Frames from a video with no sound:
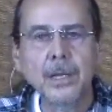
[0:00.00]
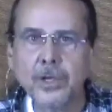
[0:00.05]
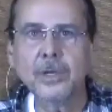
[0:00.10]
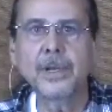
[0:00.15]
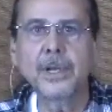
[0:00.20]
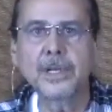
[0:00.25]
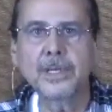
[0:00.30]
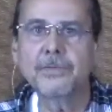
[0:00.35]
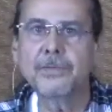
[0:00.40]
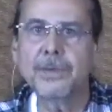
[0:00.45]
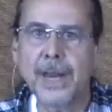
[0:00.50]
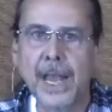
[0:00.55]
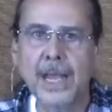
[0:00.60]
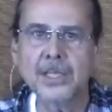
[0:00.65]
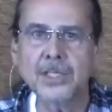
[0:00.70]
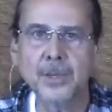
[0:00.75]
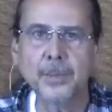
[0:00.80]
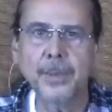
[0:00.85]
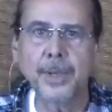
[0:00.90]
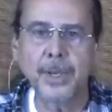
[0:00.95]
Start
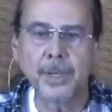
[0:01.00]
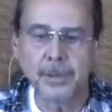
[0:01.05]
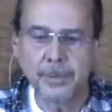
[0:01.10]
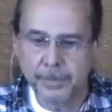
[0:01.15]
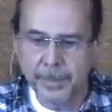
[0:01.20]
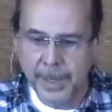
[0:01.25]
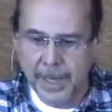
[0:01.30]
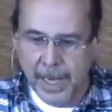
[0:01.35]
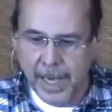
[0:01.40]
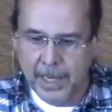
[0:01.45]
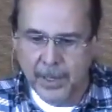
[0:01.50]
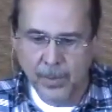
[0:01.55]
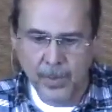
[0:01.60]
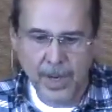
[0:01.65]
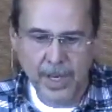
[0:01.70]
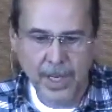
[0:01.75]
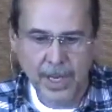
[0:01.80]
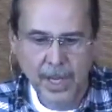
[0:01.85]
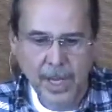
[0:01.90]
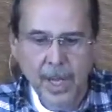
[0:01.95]
hurting. But anyway,
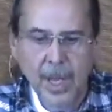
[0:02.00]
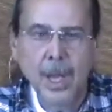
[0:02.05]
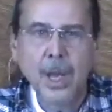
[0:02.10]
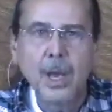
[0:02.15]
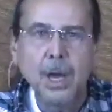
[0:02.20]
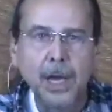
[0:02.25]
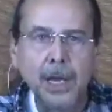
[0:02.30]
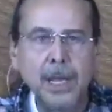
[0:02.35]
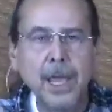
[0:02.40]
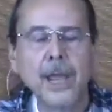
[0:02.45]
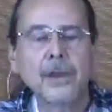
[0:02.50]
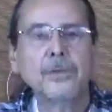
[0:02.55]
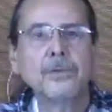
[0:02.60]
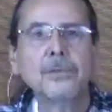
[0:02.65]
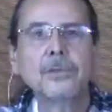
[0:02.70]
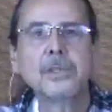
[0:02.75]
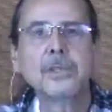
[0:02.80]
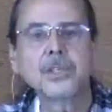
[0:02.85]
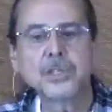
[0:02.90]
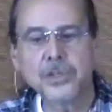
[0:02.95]
again, this
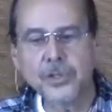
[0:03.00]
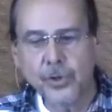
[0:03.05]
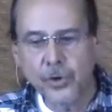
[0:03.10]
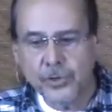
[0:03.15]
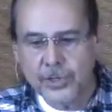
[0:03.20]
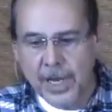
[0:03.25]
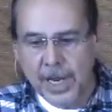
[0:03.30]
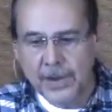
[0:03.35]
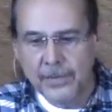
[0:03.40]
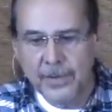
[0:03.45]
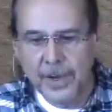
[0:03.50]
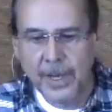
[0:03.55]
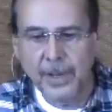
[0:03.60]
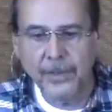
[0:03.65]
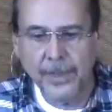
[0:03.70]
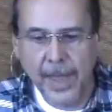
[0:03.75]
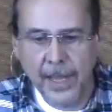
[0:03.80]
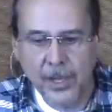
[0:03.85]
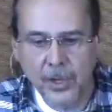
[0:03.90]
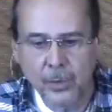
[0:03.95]
is Thursday evening. Thank
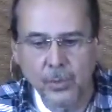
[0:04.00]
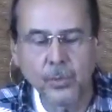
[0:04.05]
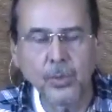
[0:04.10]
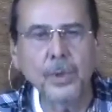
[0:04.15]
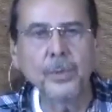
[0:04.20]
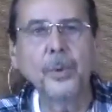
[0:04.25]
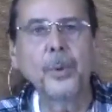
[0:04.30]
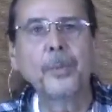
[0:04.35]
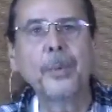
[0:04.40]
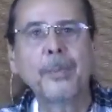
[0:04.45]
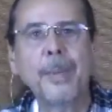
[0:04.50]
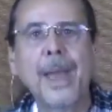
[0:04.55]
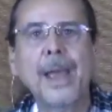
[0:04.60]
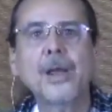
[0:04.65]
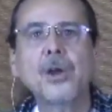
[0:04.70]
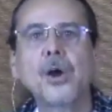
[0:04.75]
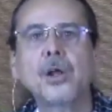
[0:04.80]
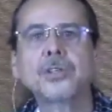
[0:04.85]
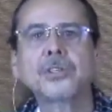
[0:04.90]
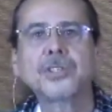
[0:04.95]
you. We will be back on
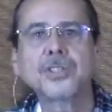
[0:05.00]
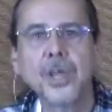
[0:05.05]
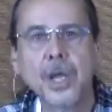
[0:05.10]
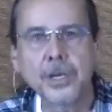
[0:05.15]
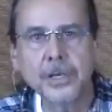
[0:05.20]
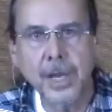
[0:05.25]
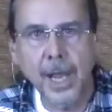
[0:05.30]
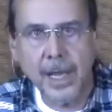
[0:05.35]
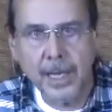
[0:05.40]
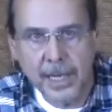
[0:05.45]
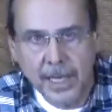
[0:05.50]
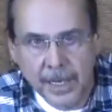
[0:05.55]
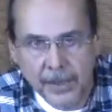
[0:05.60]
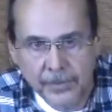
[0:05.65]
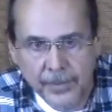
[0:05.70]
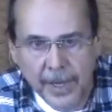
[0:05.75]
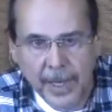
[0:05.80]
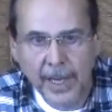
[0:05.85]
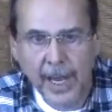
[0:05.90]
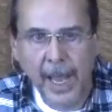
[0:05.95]
Sunday
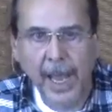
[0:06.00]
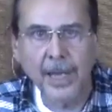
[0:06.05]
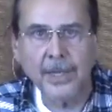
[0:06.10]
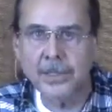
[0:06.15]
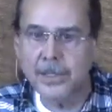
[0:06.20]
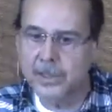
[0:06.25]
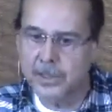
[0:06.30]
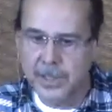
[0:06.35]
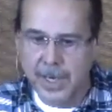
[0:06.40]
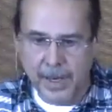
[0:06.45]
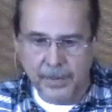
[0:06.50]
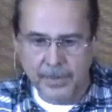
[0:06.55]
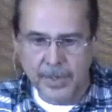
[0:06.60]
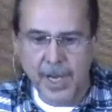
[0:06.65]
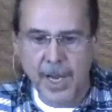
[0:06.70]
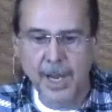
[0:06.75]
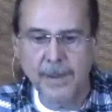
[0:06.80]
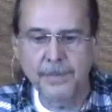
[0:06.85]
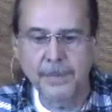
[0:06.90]
evening at the same time.